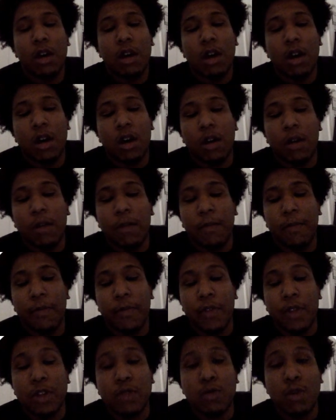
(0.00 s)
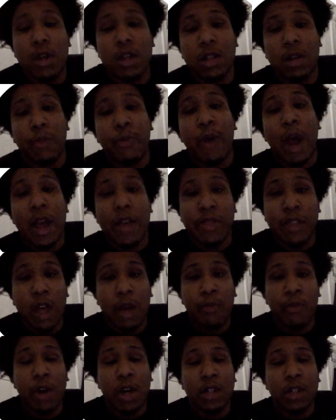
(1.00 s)
This was a Python
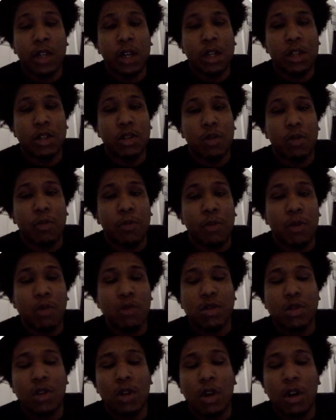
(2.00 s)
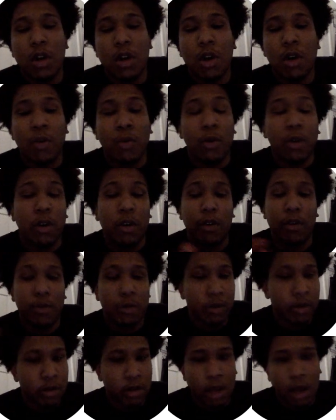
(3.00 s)
project, so well,
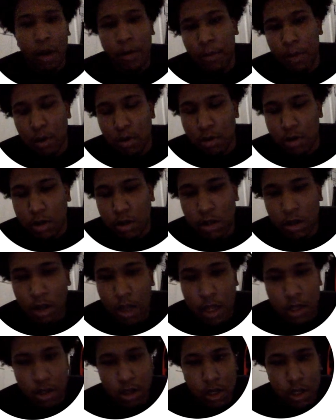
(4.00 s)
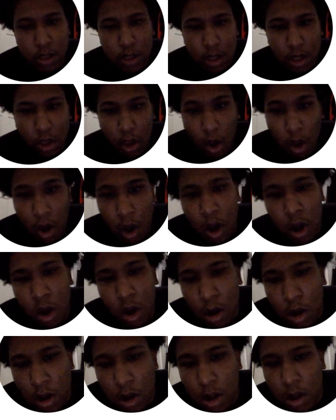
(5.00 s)
not most, as you can see, all
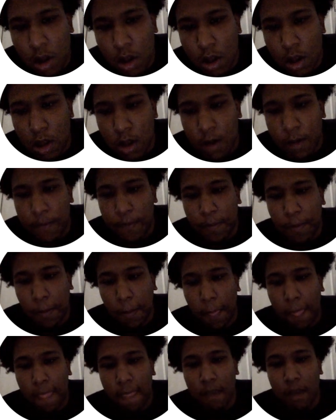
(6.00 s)
of